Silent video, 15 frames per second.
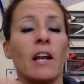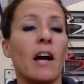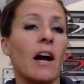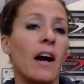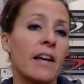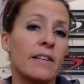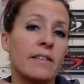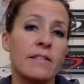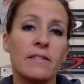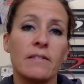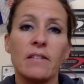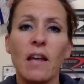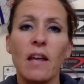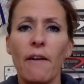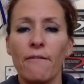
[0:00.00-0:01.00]
I
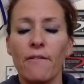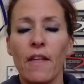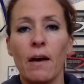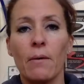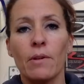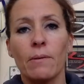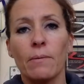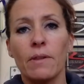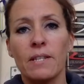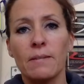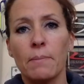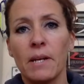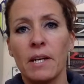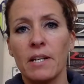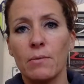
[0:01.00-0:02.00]
stuff that with
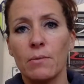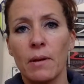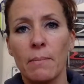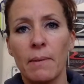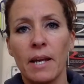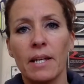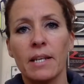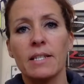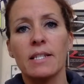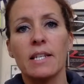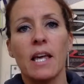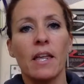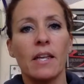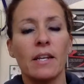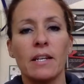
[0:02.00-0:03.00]
spinach when I'm making a salad.